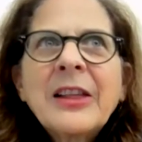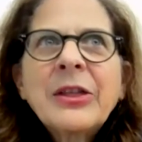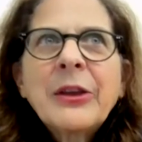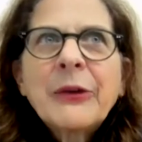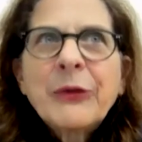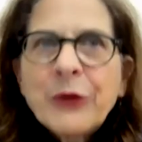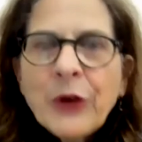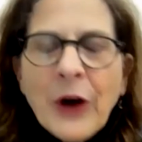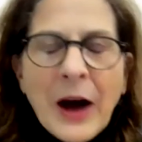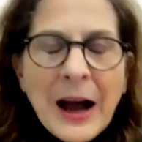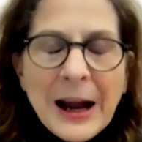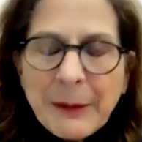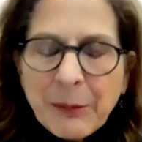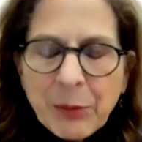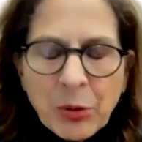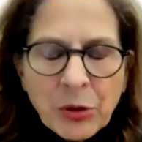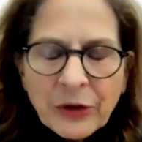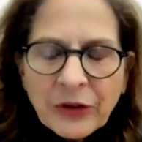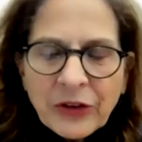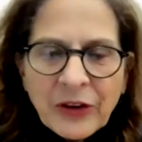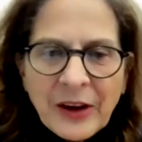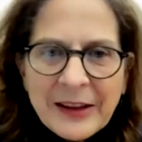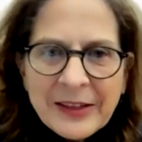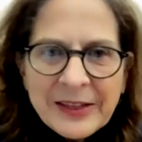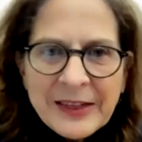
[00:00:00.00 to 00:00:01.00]
the
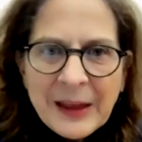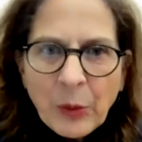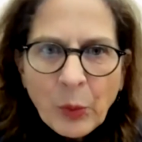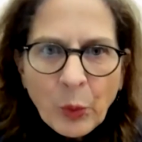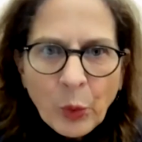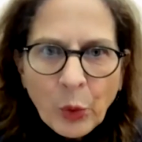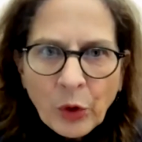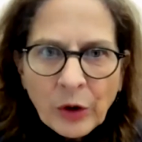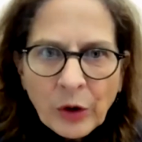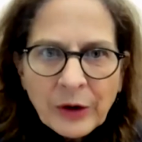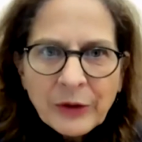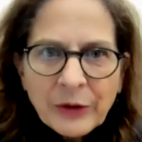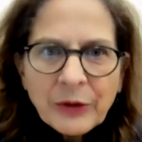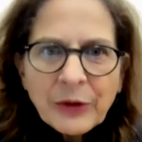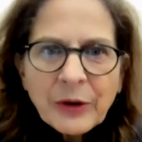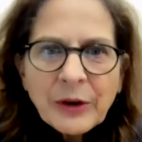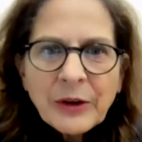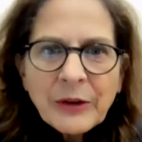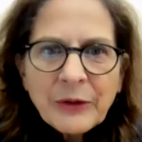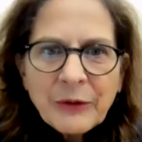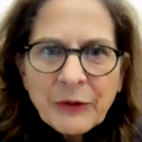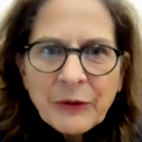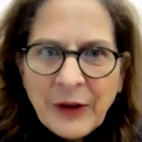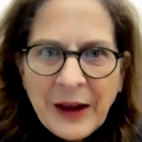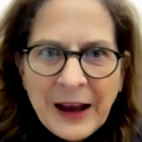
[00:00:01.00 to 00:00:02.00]
5% that weren't
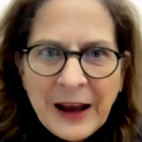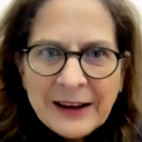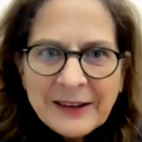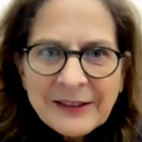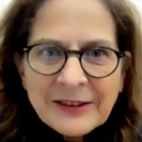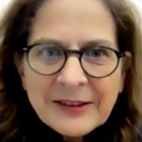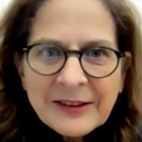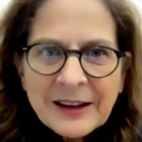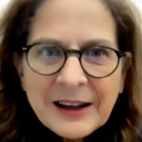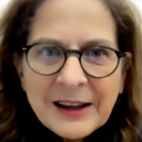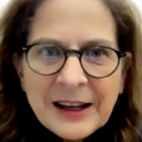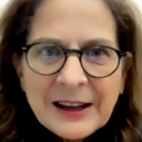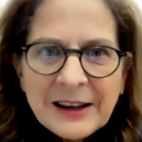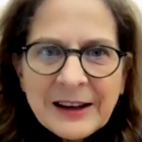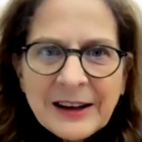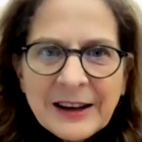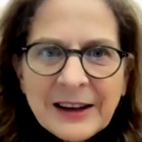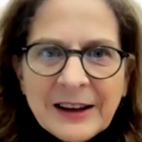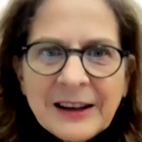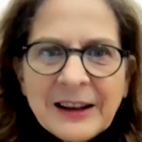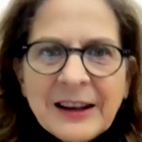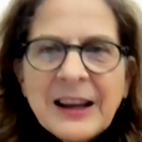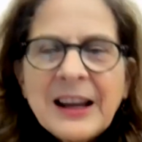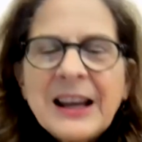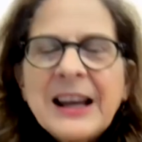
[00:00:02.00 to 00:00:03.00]

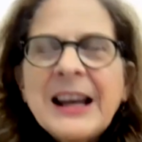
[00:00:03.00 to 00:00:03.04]
vaccinated.